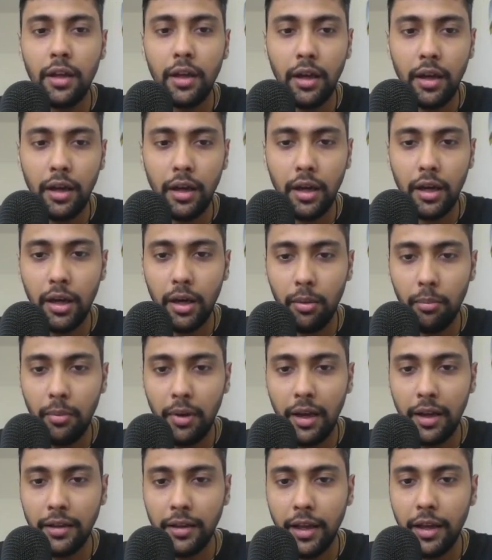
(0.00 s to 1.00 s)

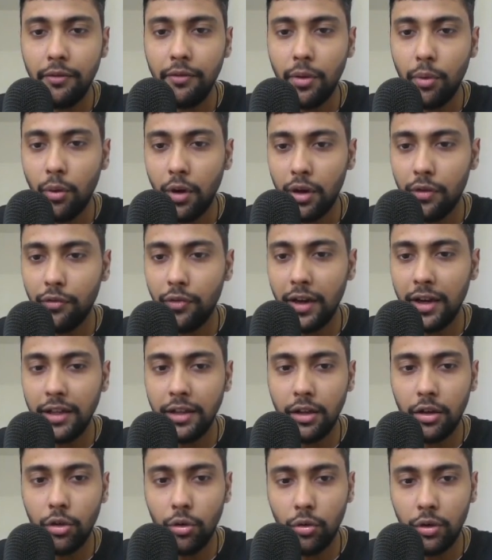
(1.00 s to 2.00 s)
And then we want to find
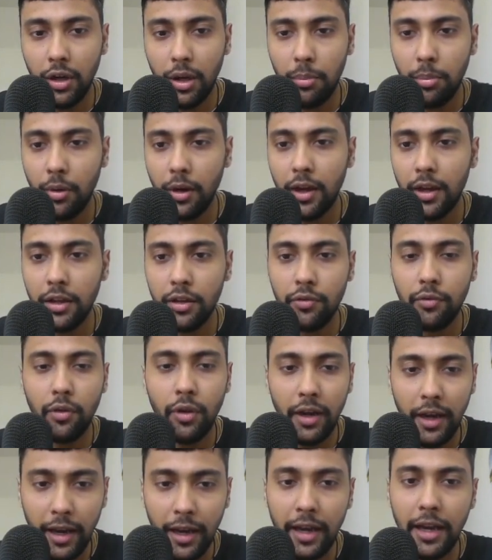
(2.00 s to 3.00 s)
the total points
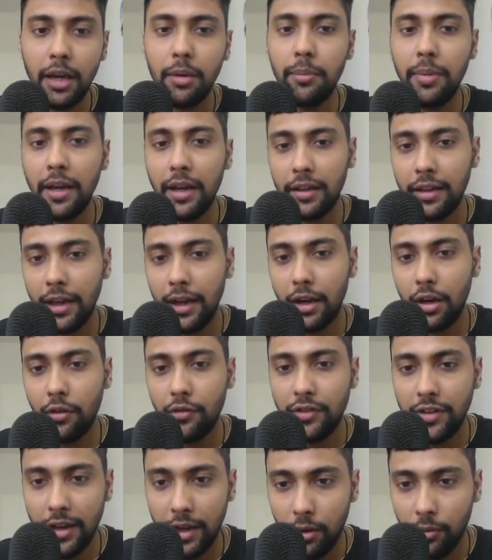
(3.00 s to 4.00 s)
for A and B at the end of
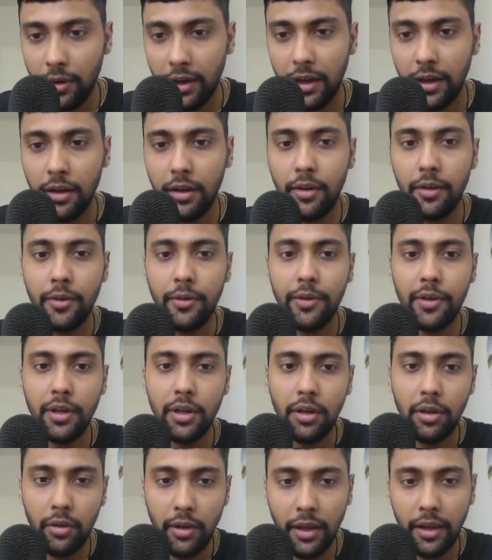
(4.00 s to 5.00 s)
January.
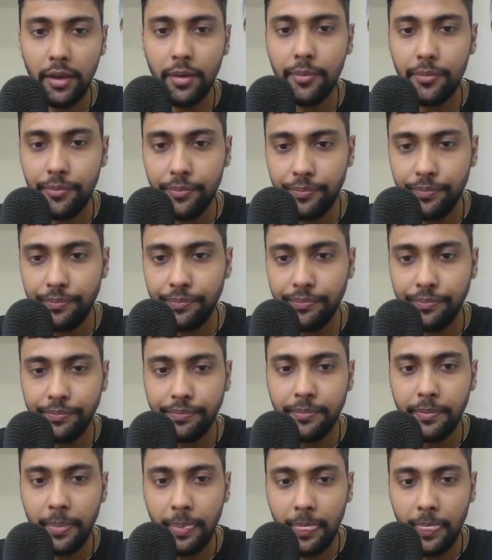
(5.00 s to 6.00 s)
Okay.
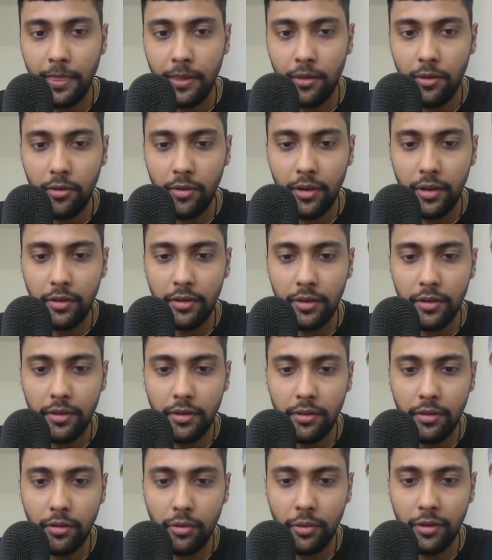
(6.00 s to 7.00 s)
So
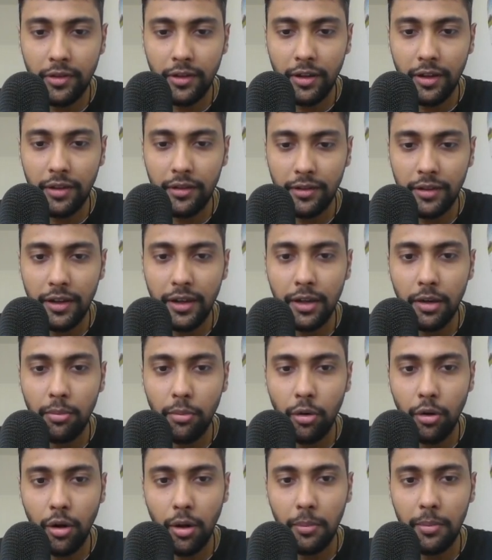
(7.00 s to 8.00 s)
this question is a little
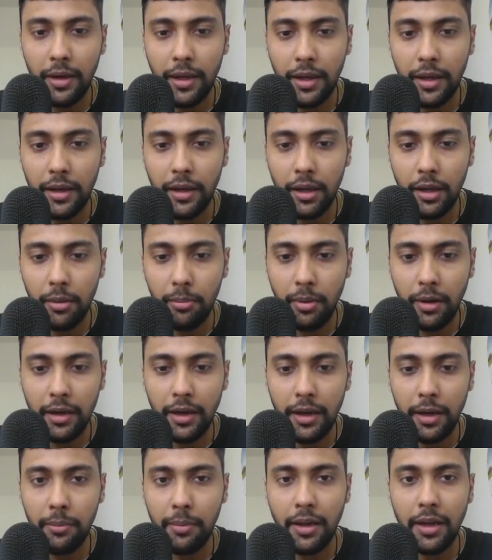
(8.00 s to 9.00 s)
more complicated, but
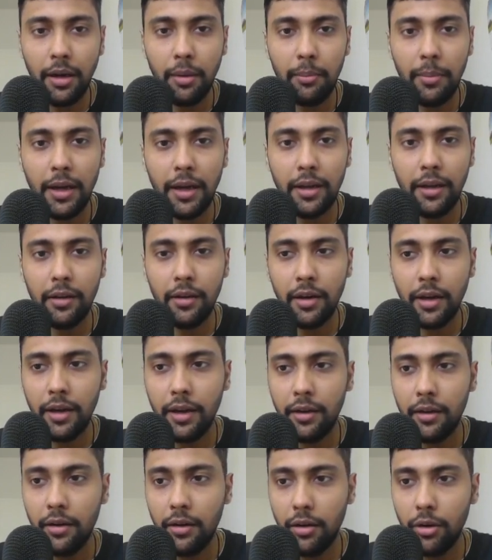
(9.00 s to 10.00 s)
let me come back here
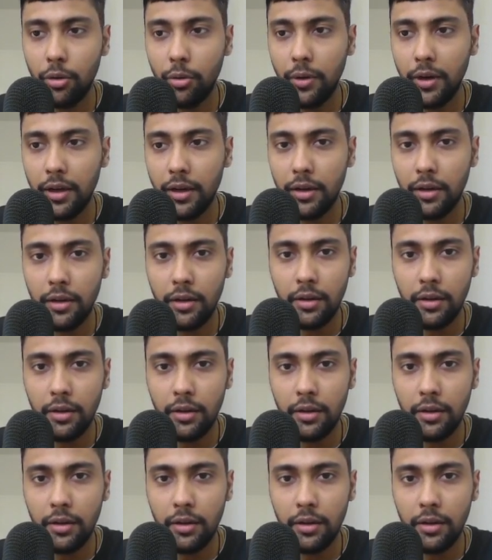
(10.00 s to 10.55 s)
and do it.